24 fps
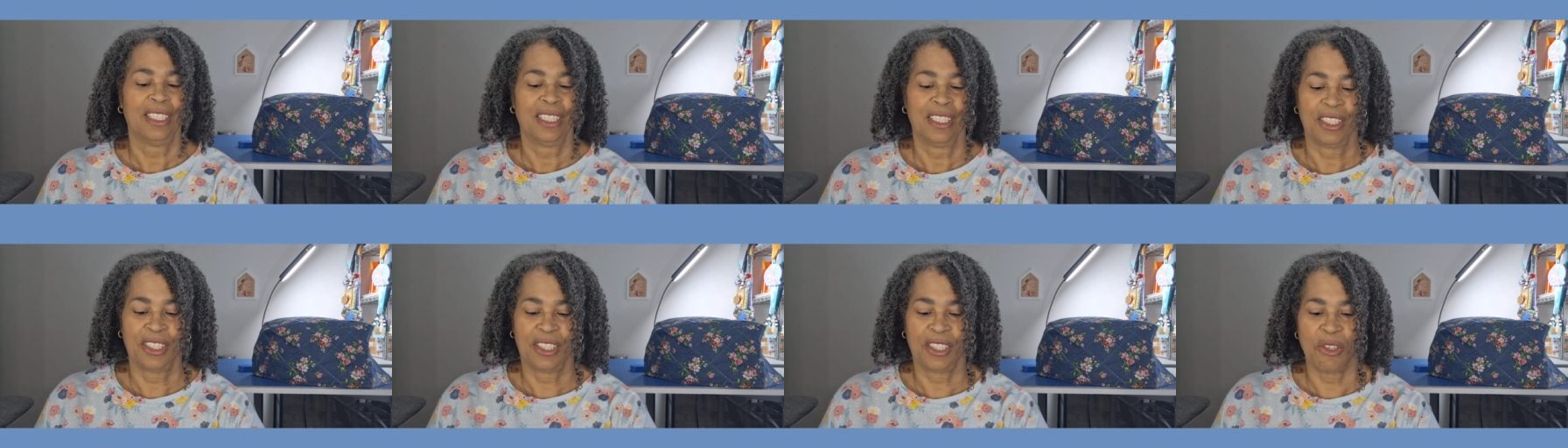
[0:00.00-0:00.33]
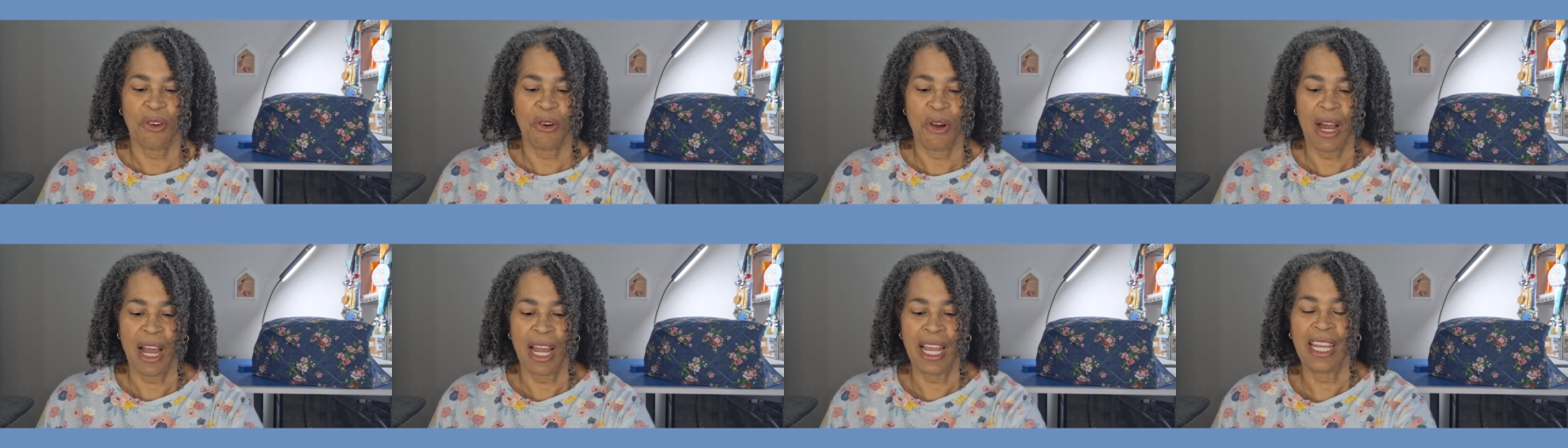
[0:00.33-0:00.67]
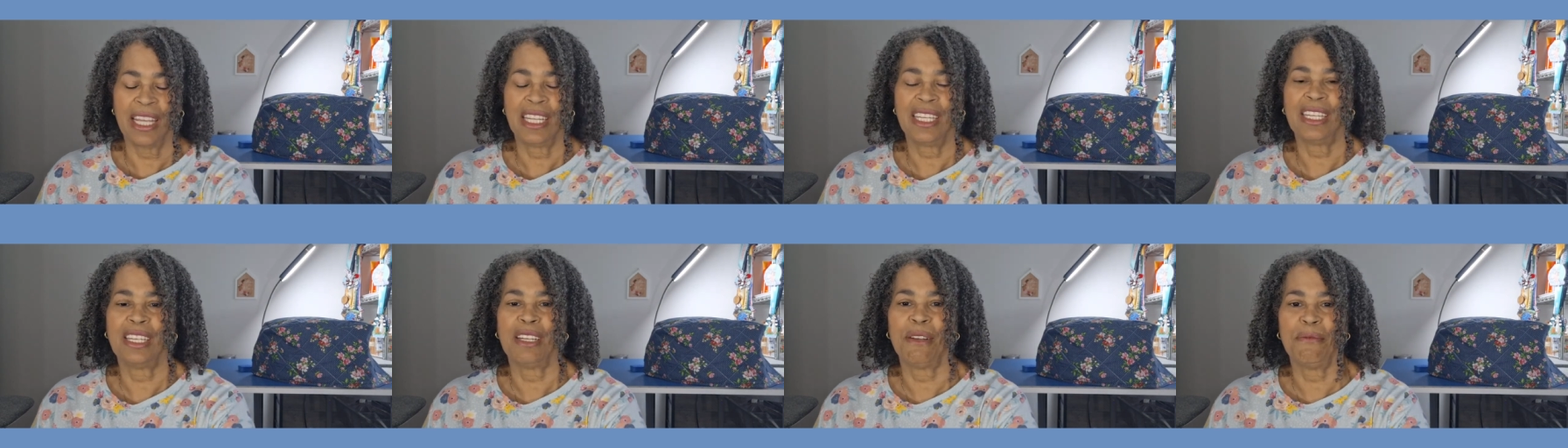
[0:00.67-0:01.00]
So I
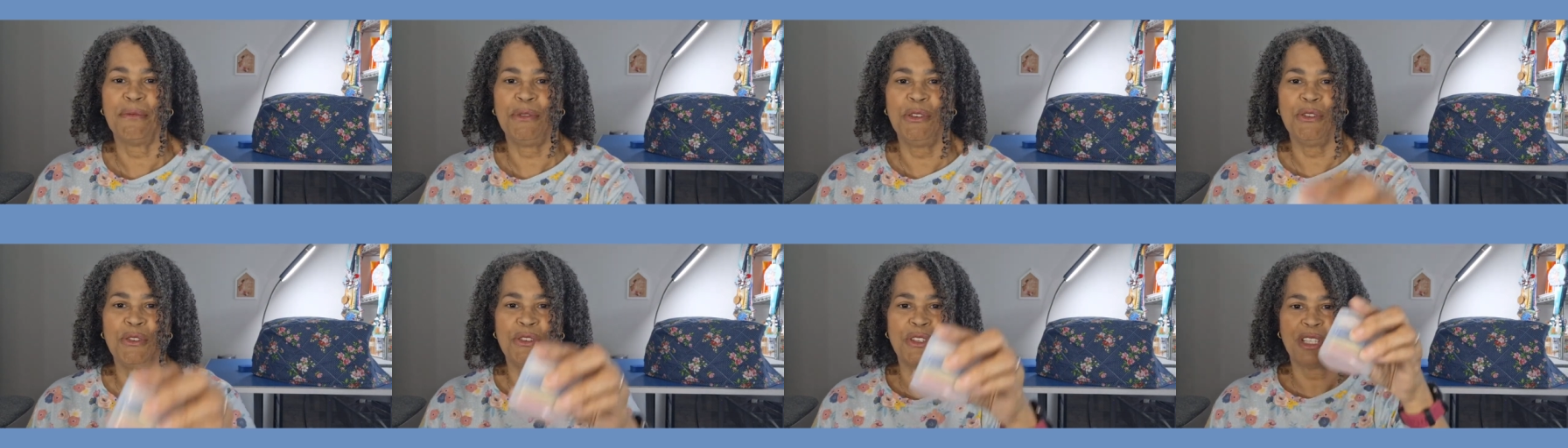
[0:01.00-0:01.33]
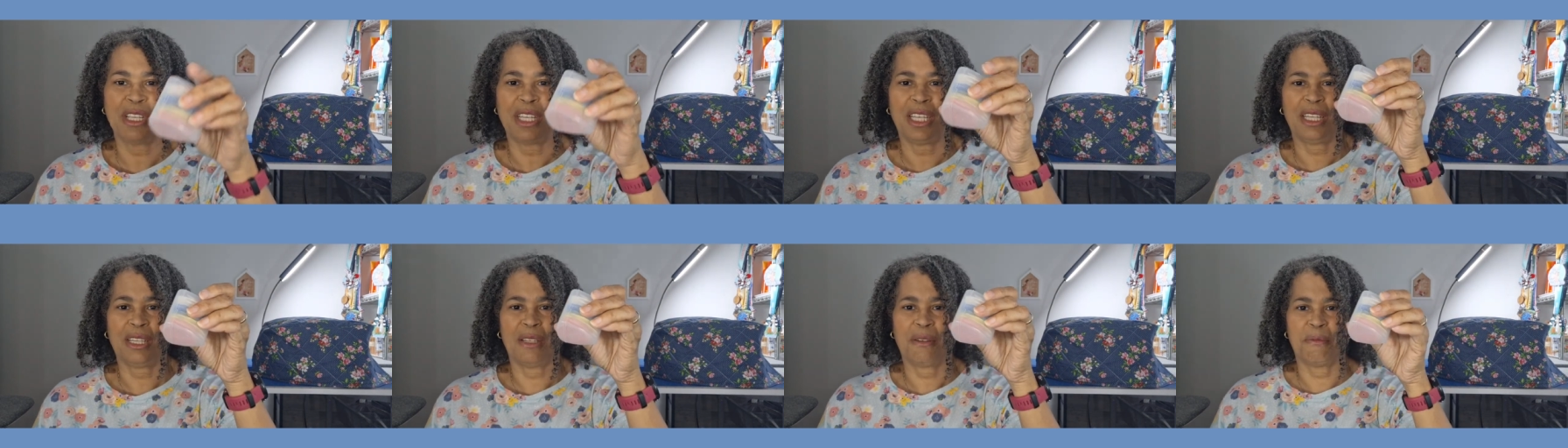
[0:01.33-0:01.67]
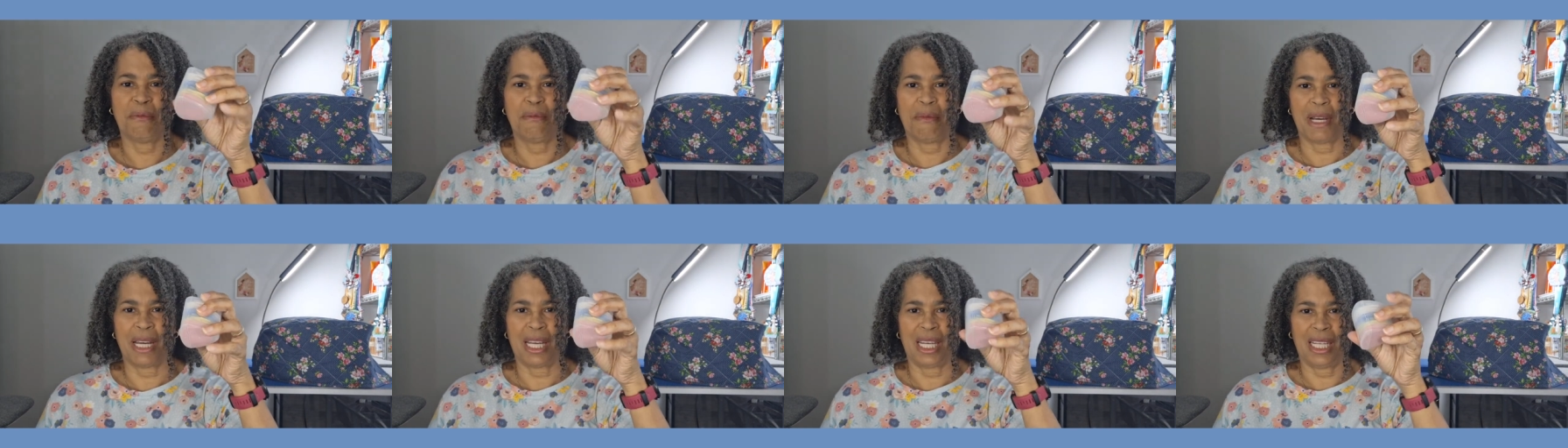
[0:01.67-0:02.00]
ended up using
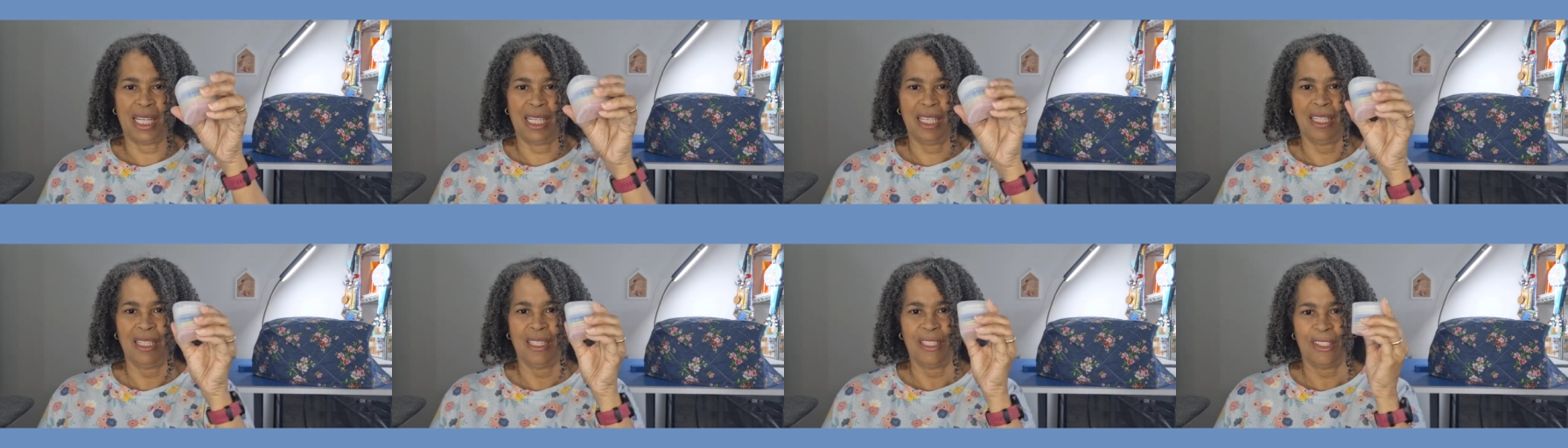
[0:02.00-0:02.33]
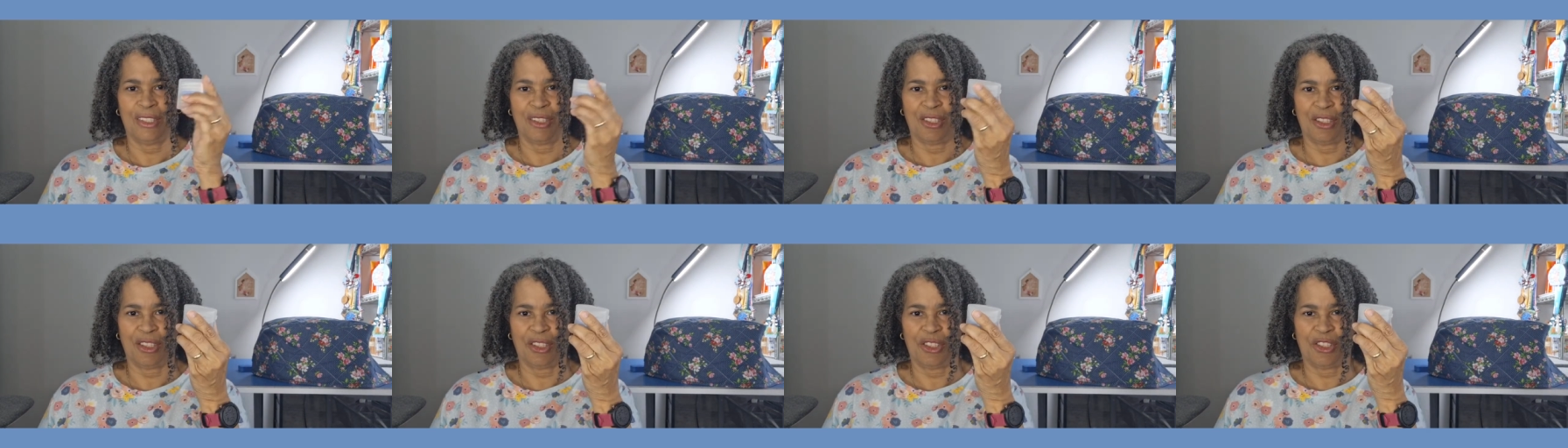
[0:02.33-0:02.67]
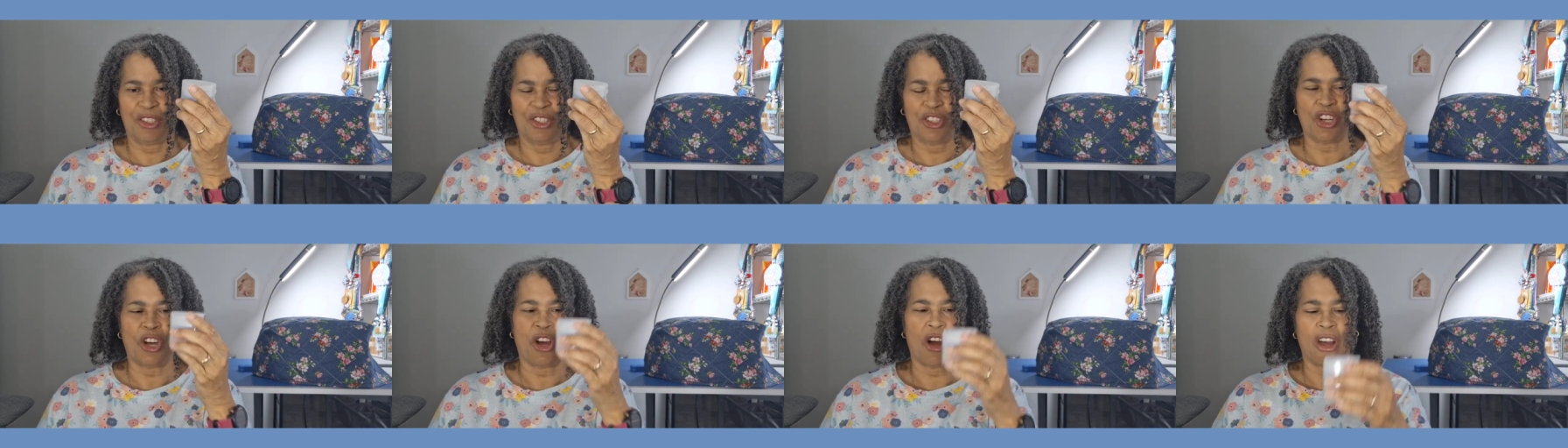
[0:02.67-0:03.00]
my
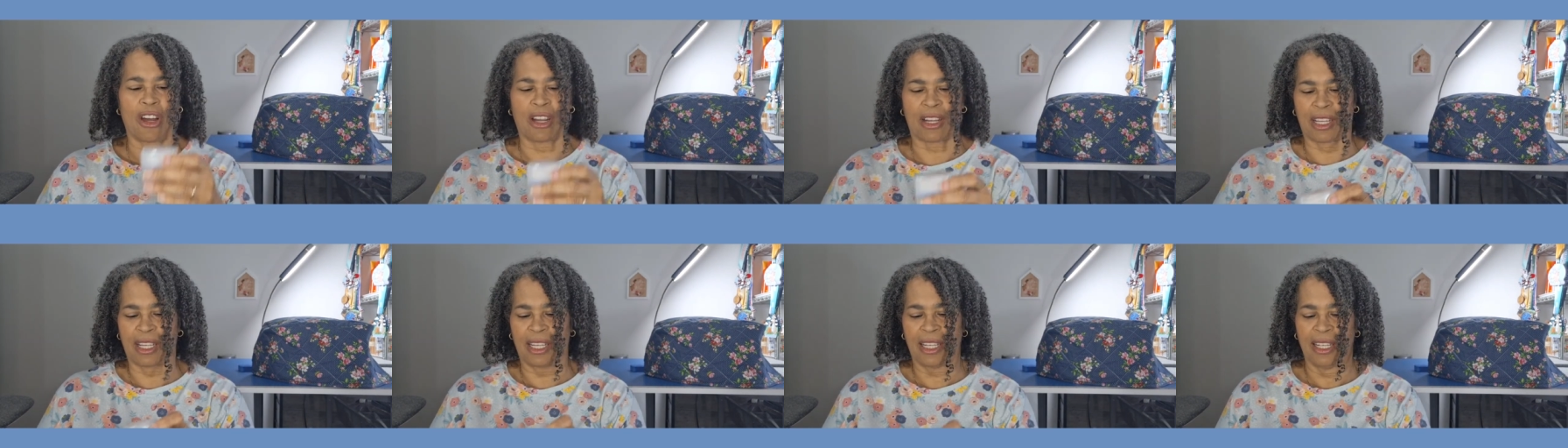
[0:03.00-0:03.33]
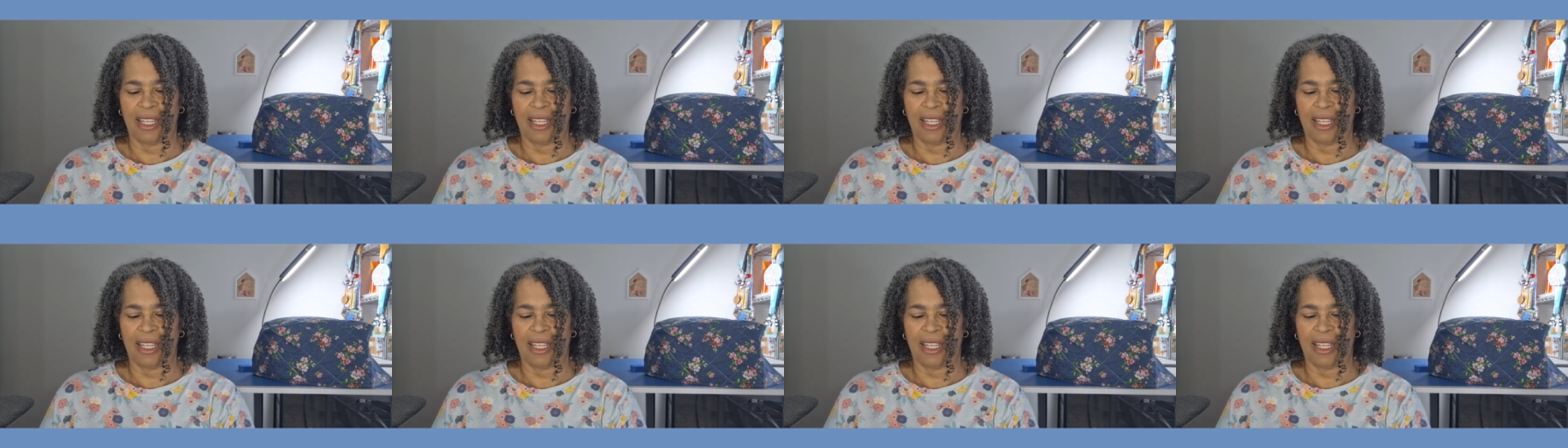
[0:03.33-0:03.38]
chalk.